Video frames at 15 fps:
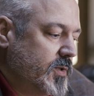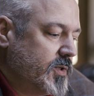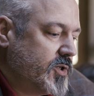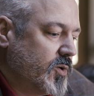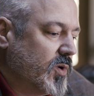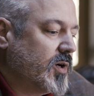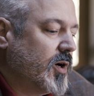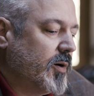
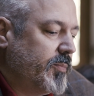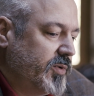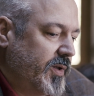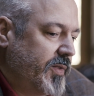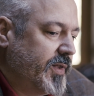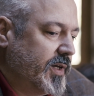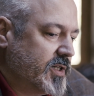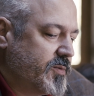So a couple
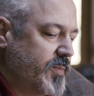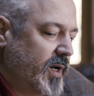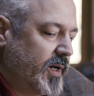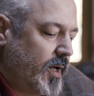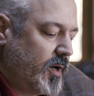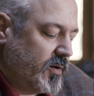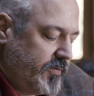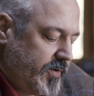of things about
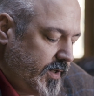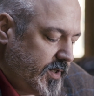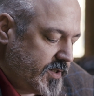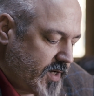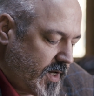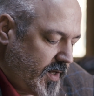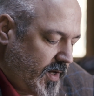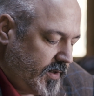Algovita
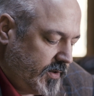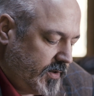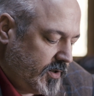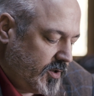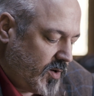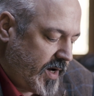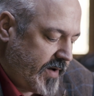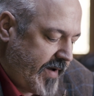is,
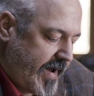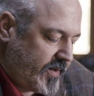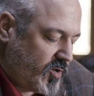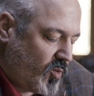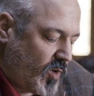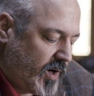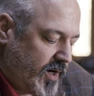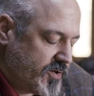I've had
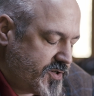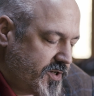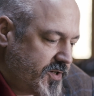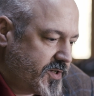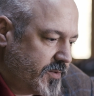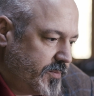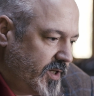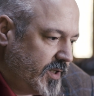the wire
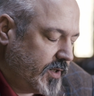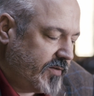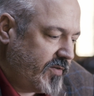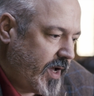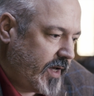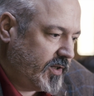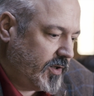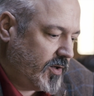system in, I've
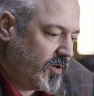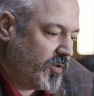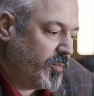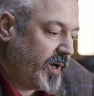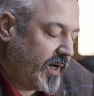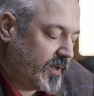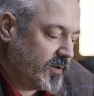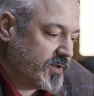had the other
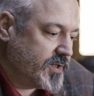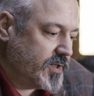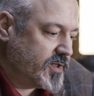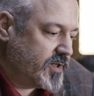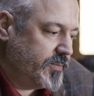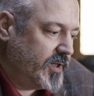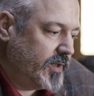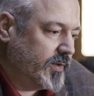paddle
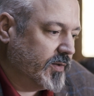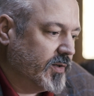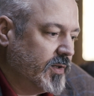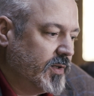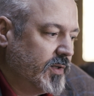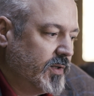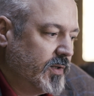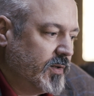system
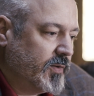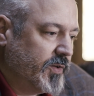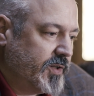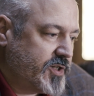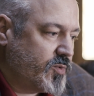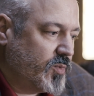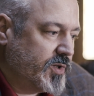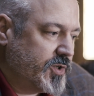in.
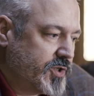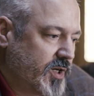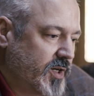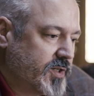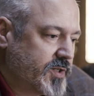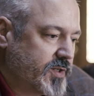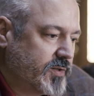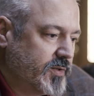This one
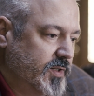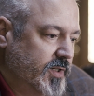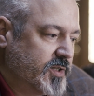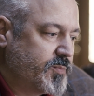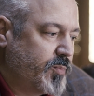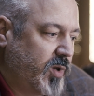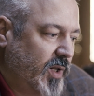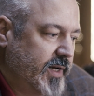just
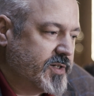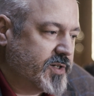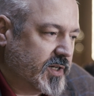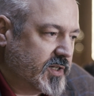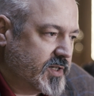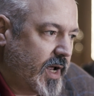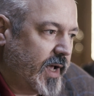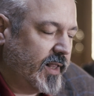is placed
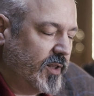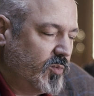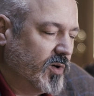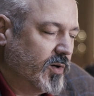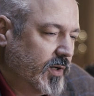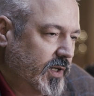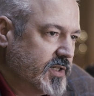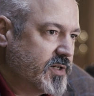exactly
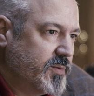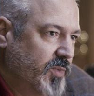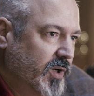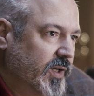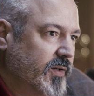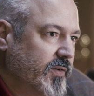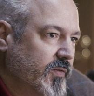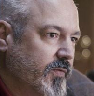where it needs to
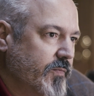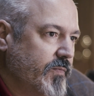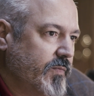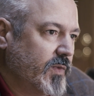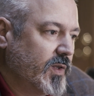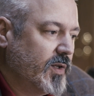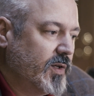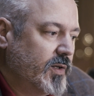be.
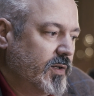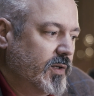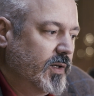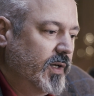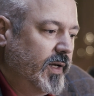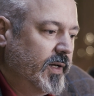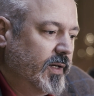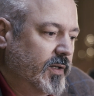
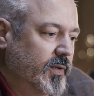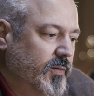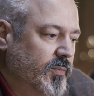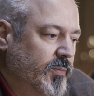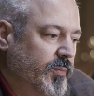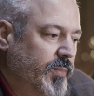And